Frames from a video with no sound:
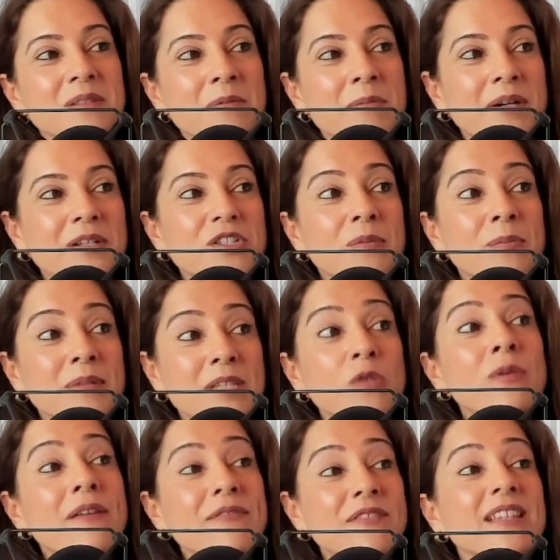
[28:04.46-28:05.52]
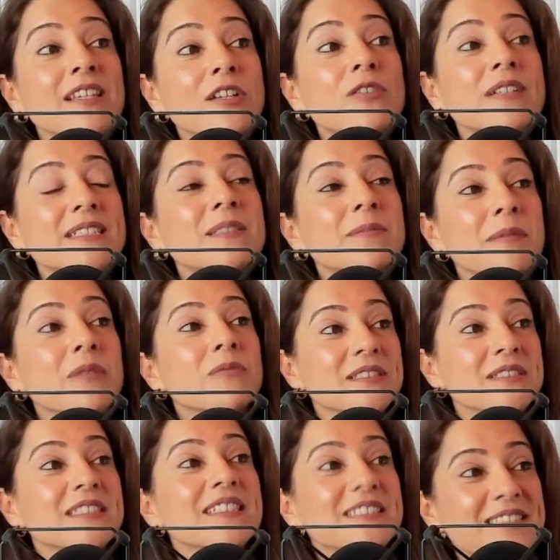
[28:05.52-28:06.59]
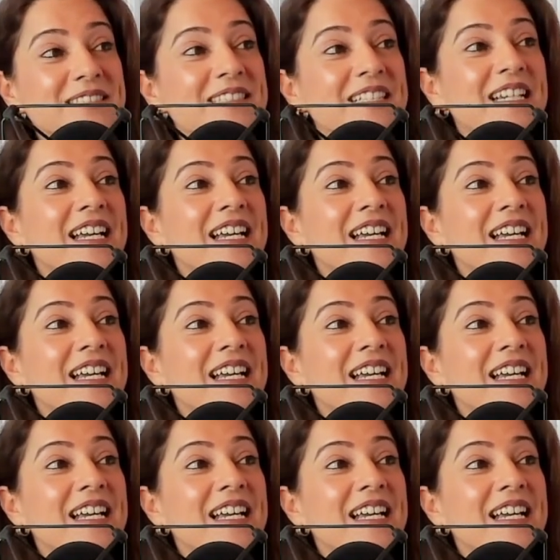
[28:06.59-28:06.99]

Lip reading: and a budget, but you would have to literally submit receipts.